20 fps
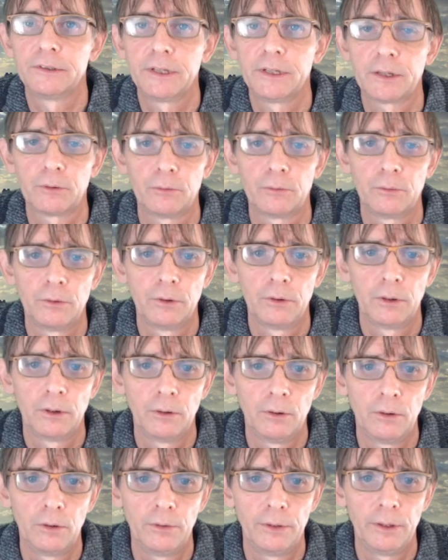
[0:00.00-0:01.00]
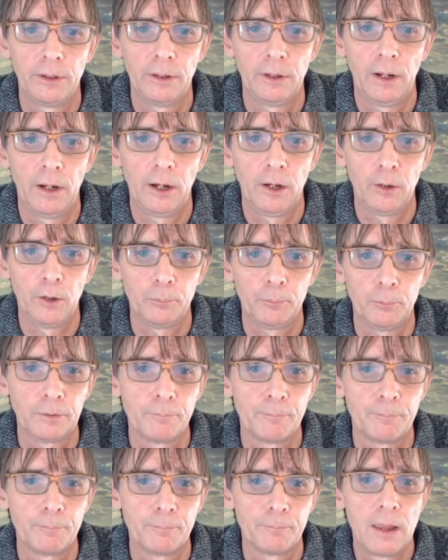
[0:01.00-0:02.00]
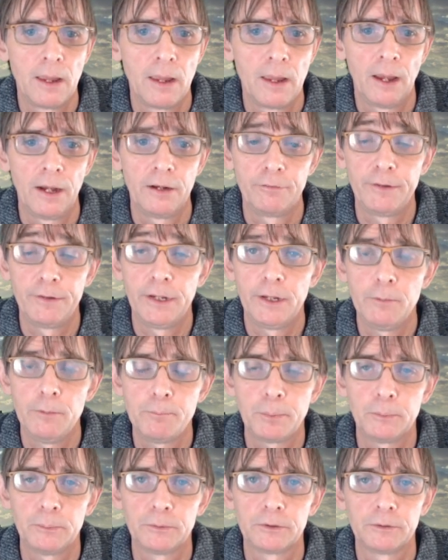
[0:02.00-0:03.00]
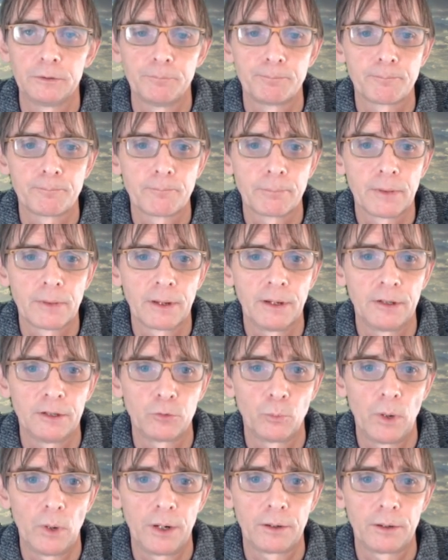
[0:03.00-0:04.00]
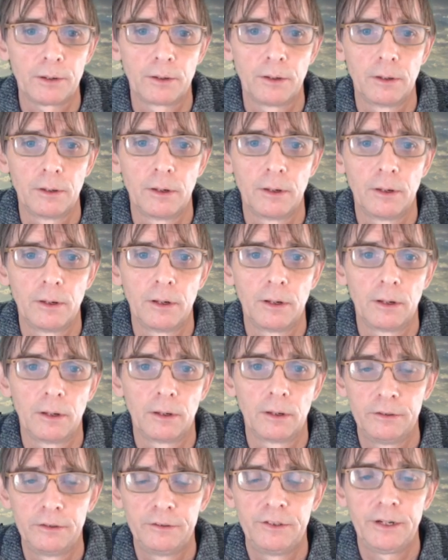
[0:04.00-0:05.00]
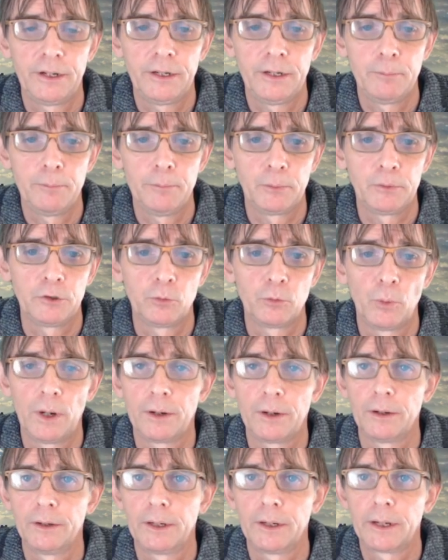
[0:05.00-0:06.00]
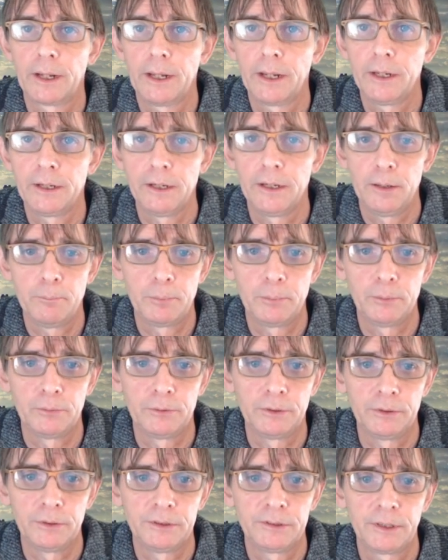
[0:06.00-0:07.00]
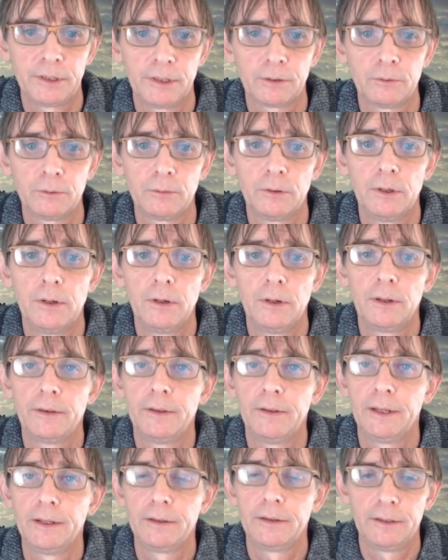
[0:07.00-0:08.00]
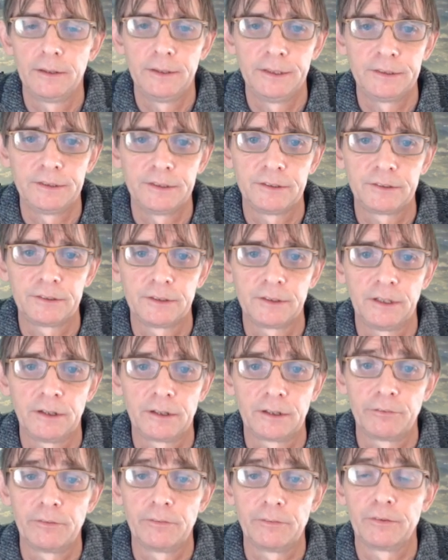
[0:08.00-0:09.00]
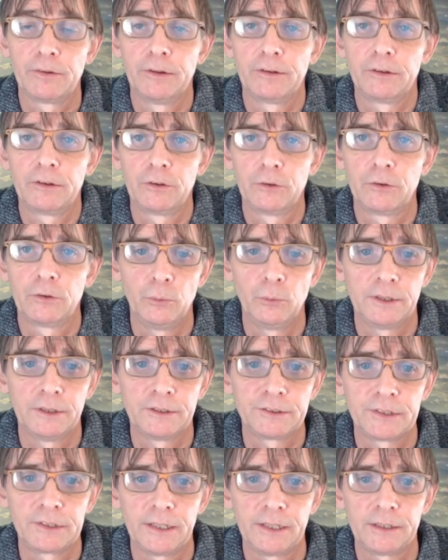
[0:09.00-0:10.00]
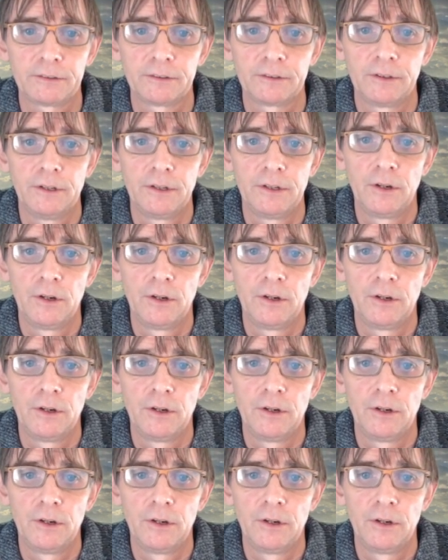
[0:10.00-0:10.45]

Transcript: a 0 on the output. And if the input is 1, the J input is 1 and the K input is 0, then this is equivalent to a set